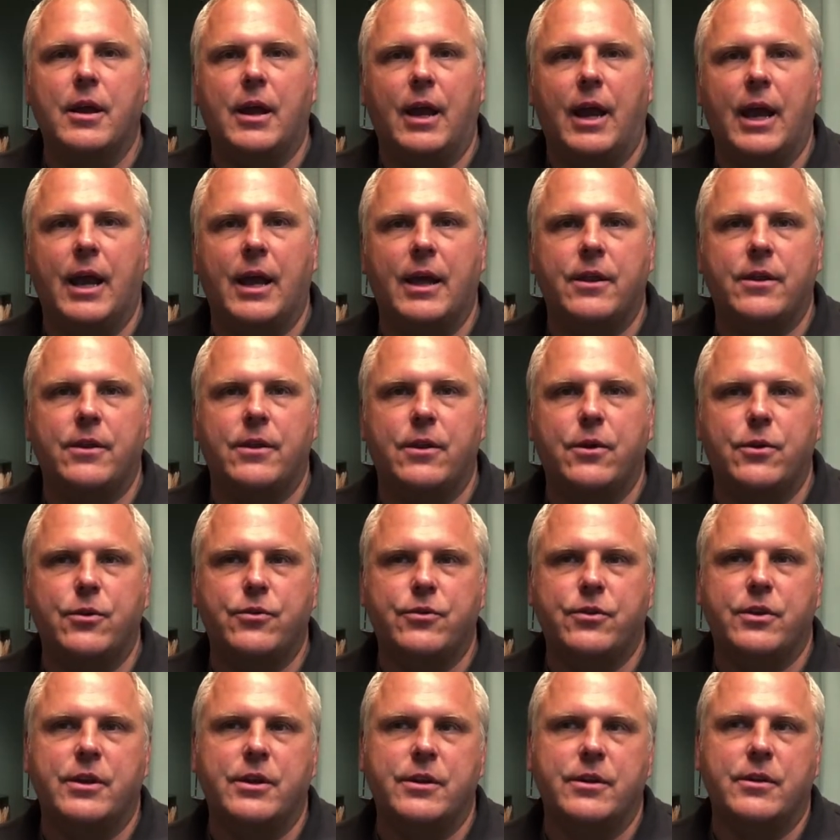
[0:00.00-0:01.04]
and those
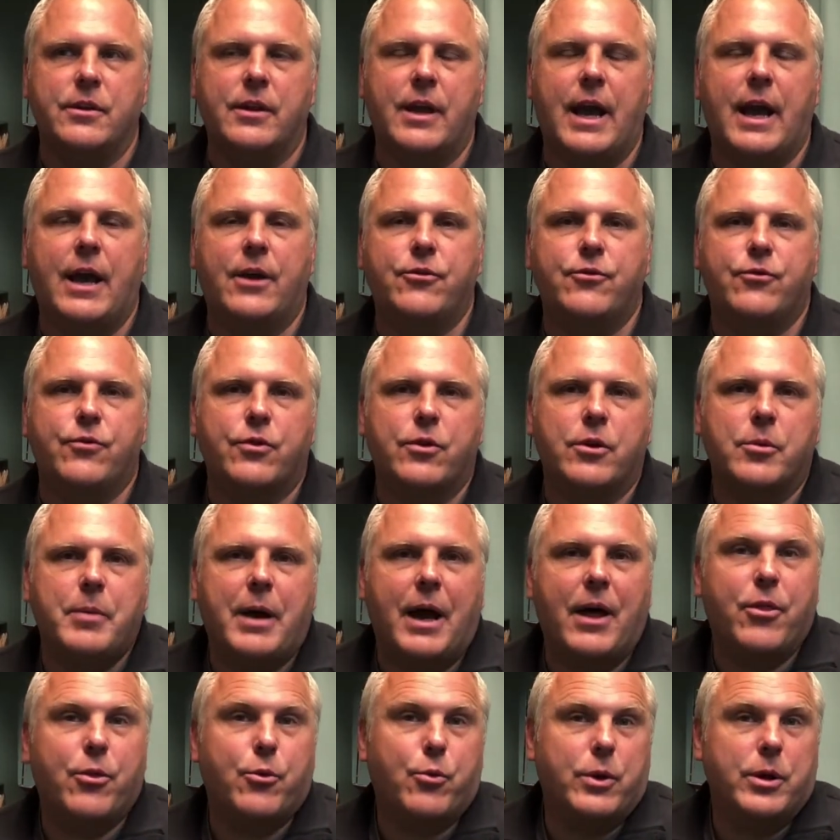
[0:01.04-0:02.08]
can last for
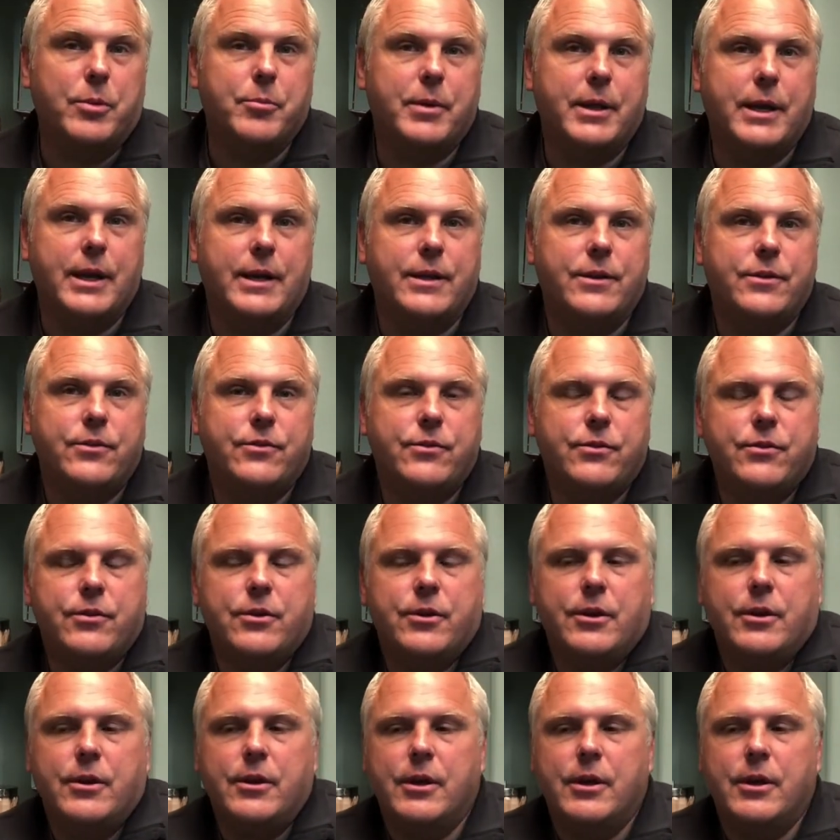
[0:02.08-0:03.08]
about 3 minutes.